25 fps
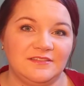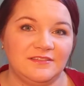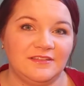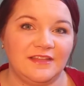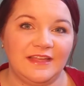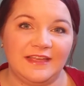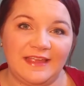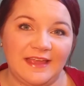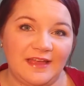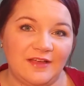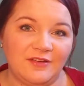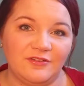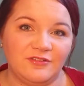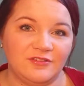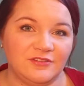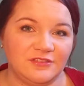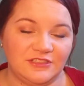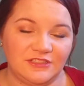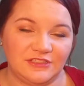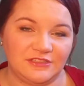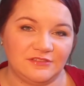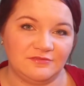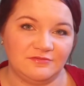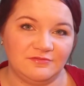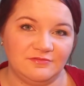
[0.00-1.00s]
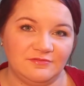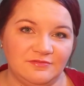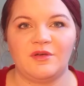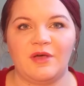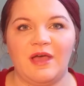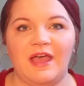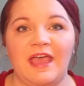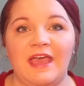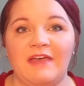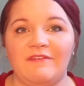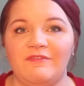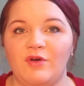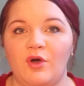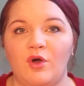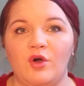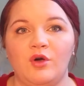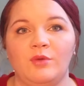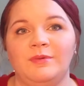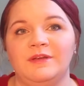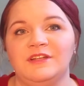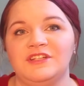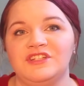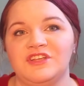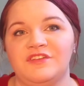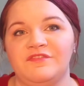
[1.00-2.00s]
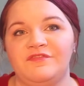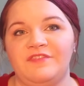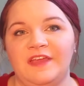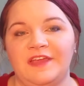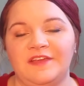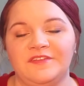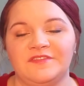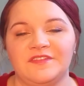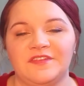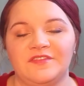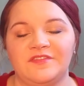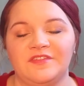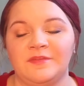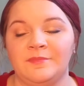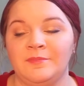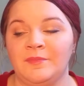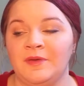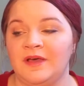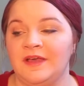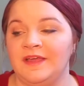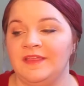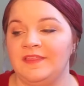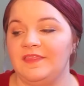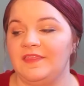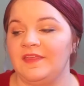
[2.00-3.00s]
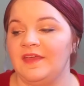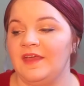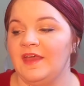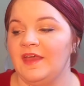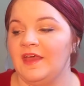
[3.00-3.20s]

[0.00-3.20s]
Like, how could you? So I have a whole bunch of faves of the month.